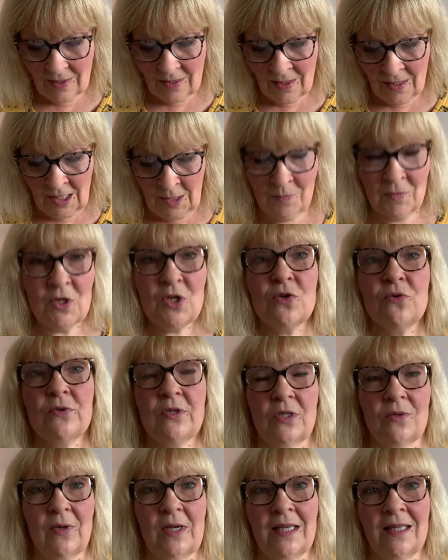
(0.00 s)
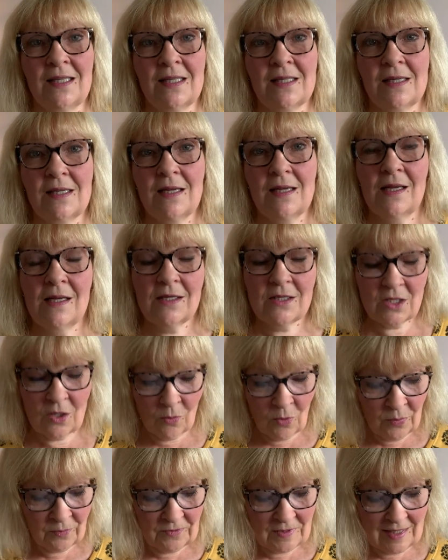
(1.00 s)
I'm new to it, so
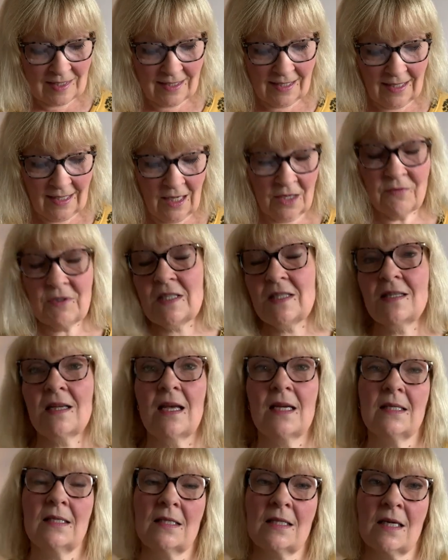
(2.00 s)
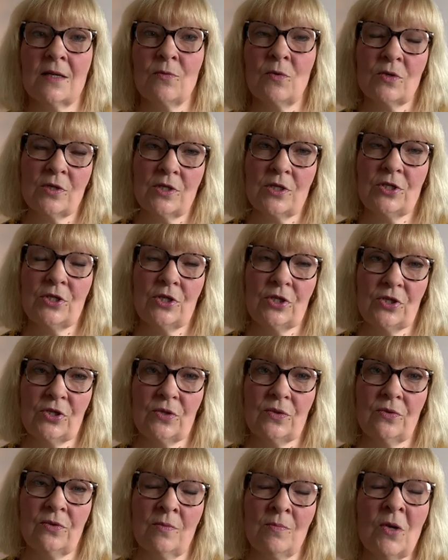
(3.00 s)
obviously I've decided I wanted to
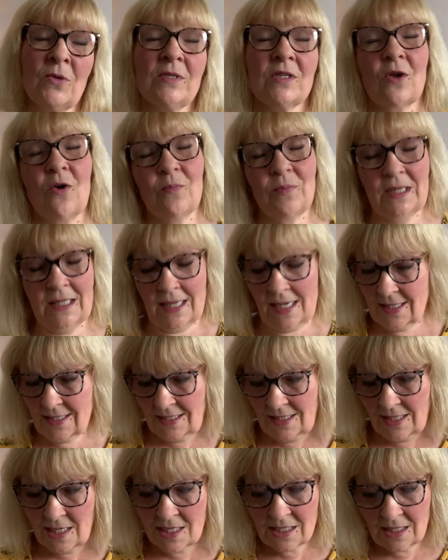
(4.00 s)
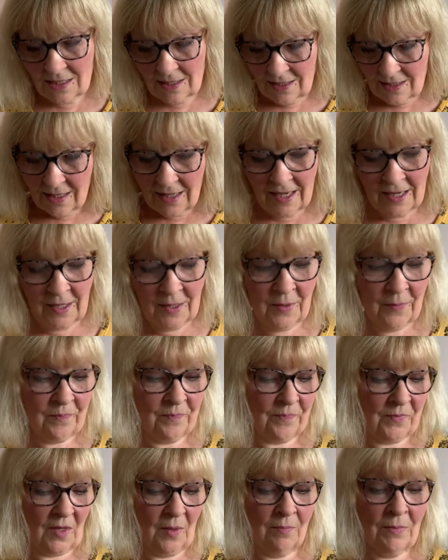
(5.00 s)
do the most complicated
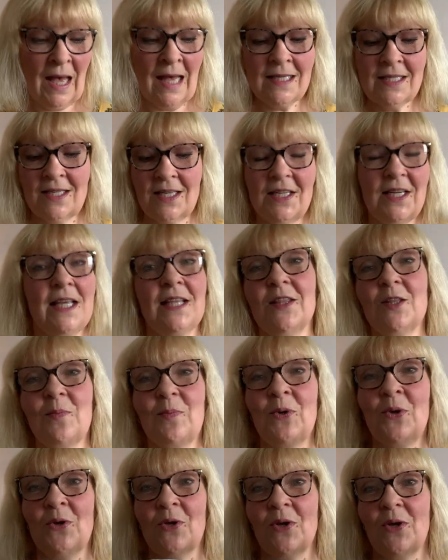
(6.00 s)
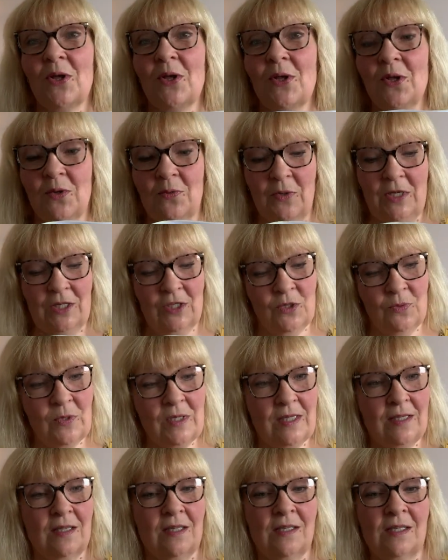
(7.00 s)
pattern in the book, which
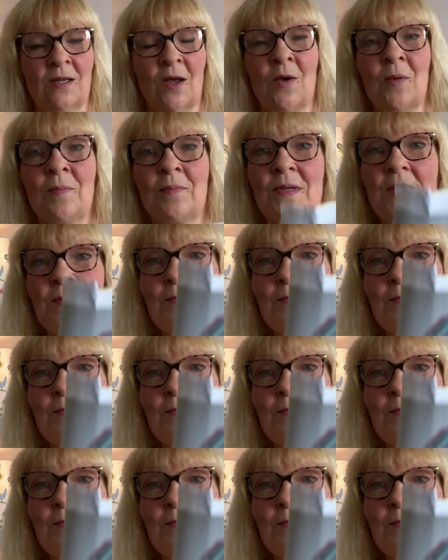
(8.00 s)
was the sampler